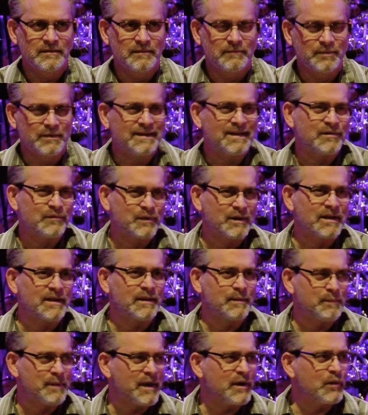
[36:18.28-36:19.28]
because that's really
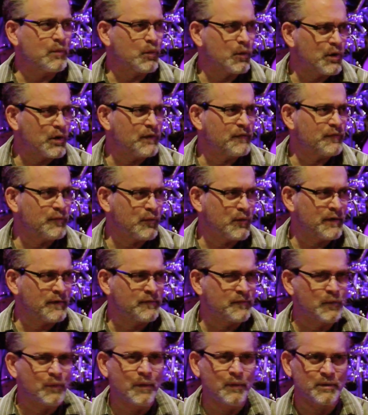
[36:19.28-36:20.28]
the better word for it,
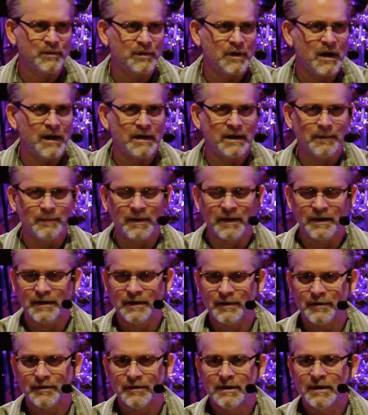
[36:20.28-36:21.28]
for what we're talking about
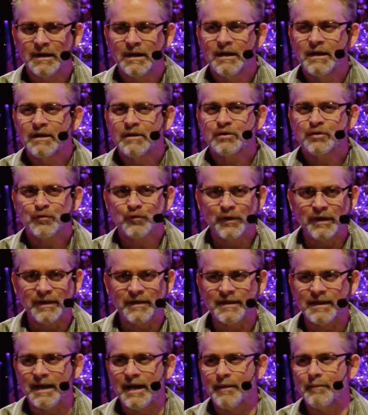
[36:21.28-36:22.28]
here.
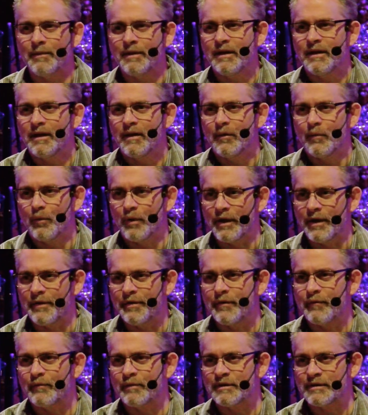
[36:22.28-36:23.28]
Treat them
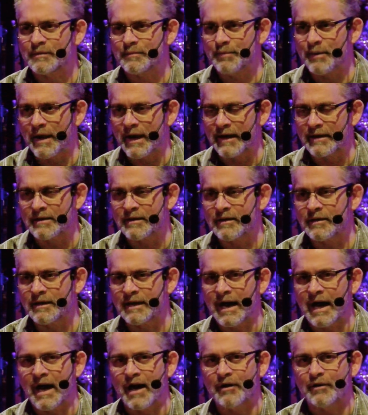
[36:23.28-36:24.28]
with respect.
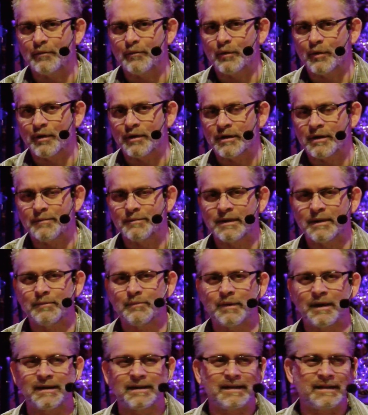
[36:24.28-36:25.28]
The honor word comes in
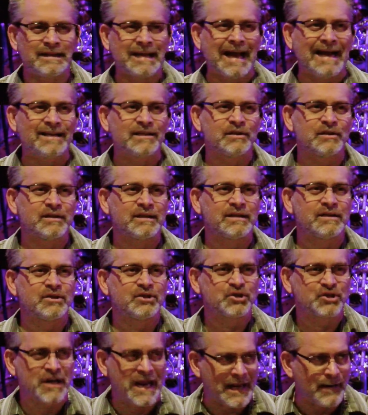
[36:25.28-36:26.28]
by not
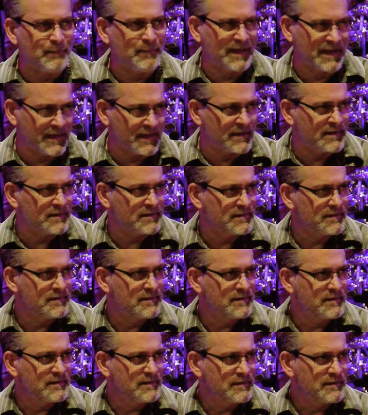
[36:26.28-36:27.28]
shaming.
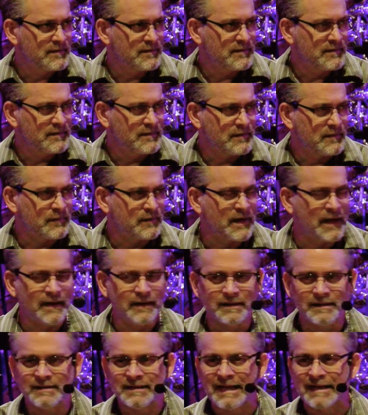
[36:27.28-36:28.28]
Okay?
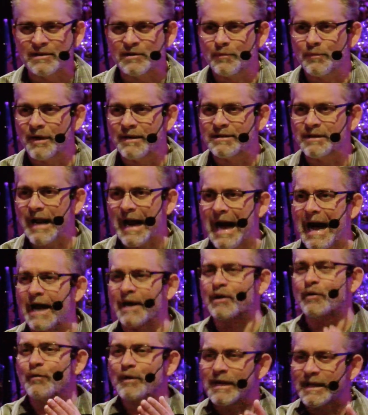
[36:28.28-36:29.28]
It's not so much
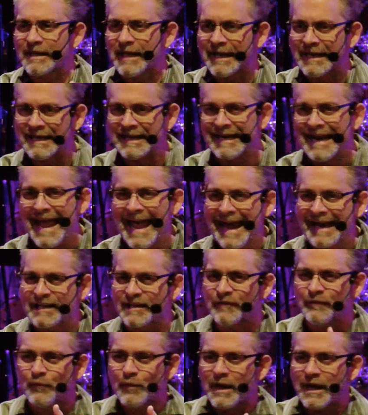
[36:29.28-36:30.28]
honoring, like in an
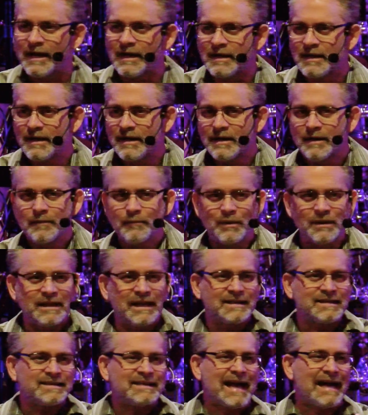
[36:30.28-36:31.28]
active way, but
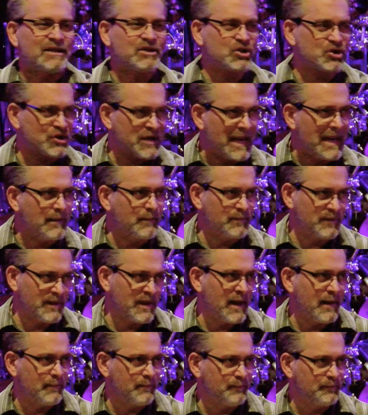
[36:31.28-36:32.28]
let's not shame
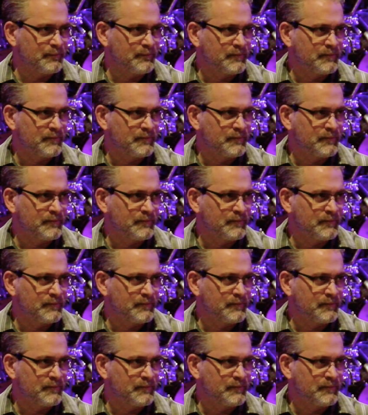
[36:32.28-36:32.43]
them.